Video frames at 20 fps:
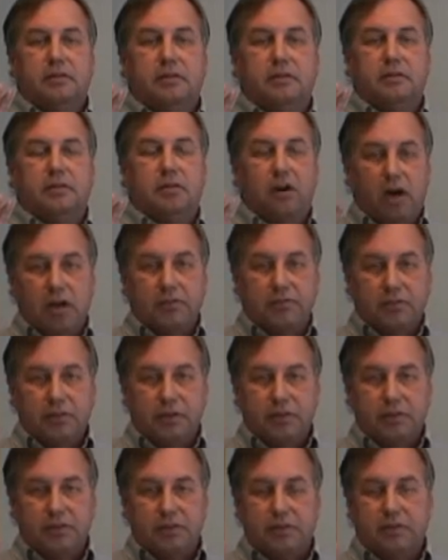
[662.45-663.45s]

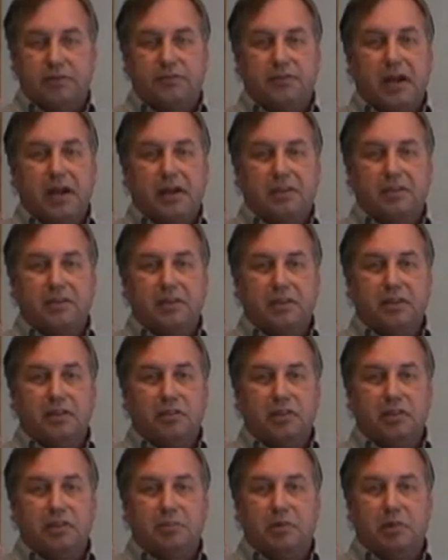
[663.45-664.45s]
confidence in the fact that
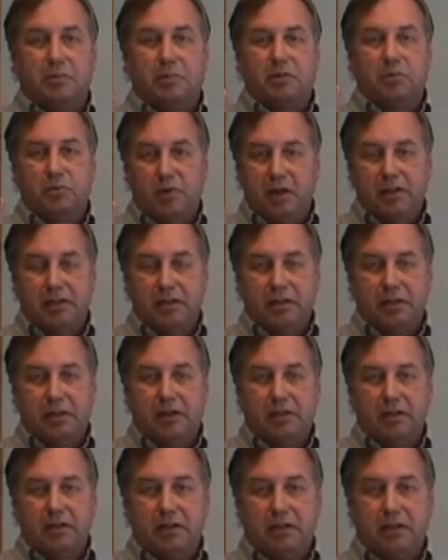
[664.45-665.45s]
you'll be able to run the
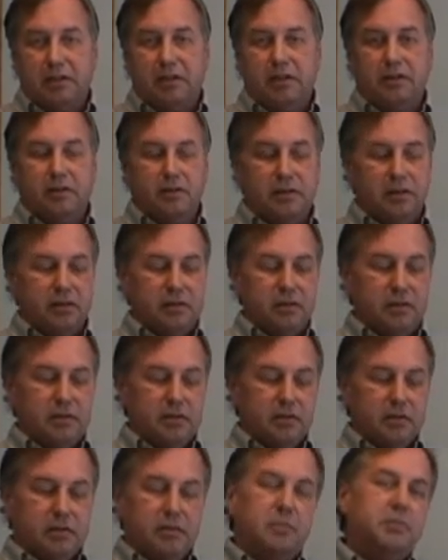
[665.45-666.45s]
calculator.
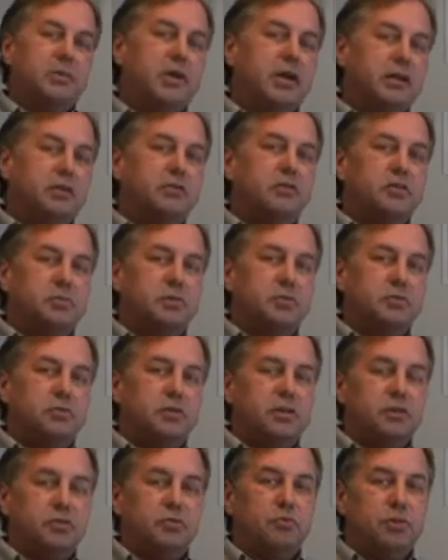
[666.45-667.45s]
The manual has been
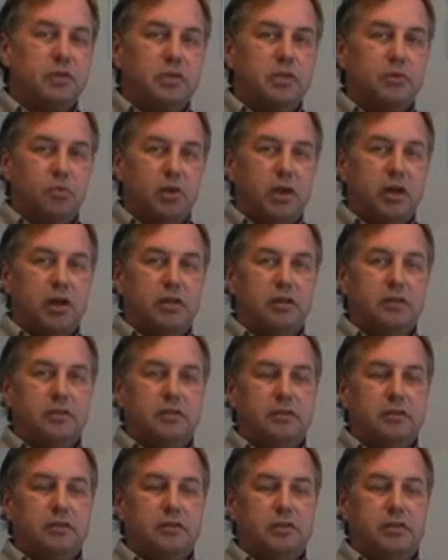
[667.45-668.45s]
written really well
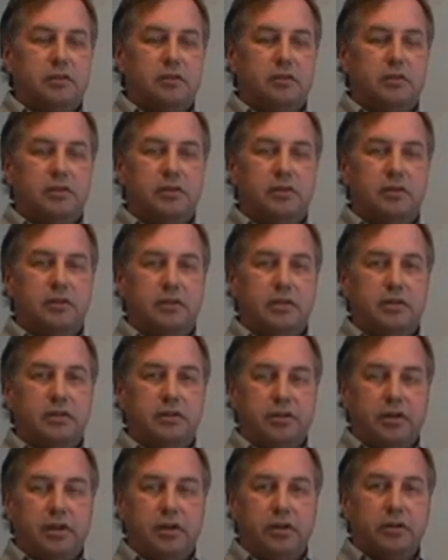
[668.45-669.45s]
in order that
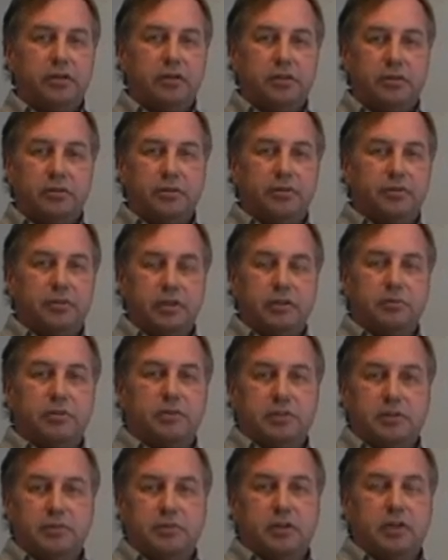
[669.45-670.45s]
it'll carry you through a
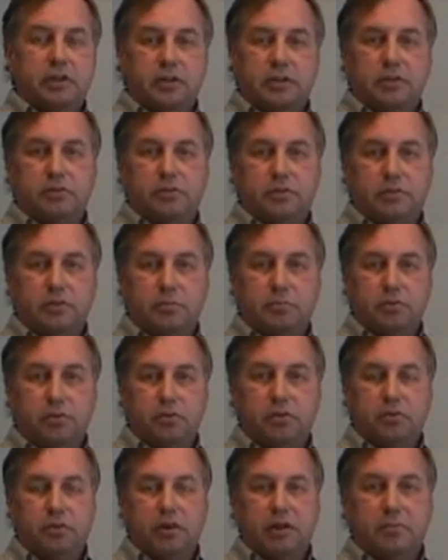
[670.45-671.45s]
sequence of getting used to the
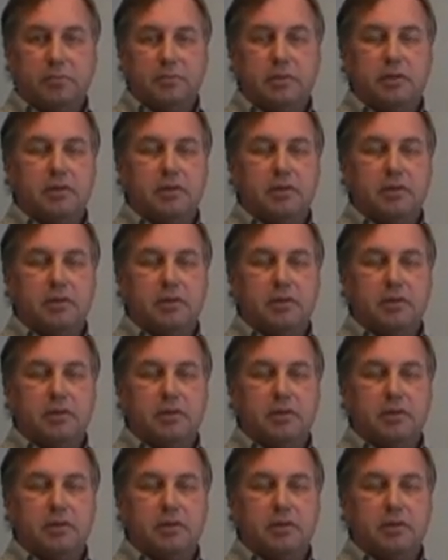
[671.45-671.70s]
program.